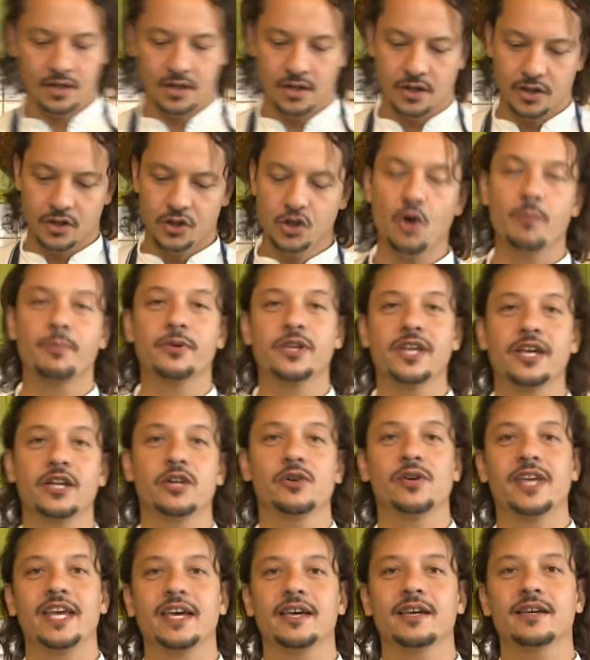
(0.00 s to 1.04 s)
your potato
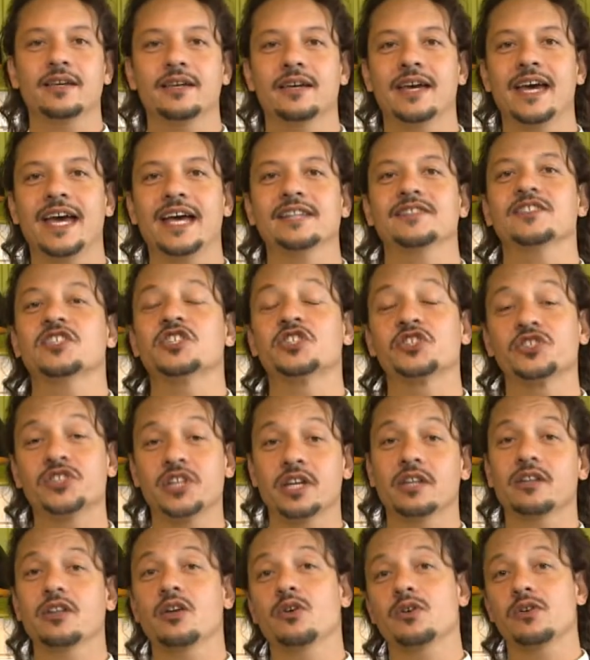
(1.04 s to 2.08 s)
cake has a
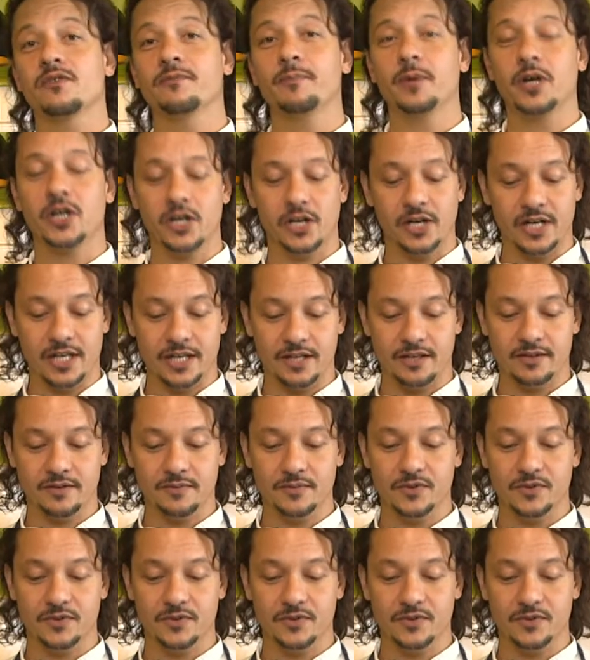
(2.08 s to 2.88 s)
shitload of butter in it,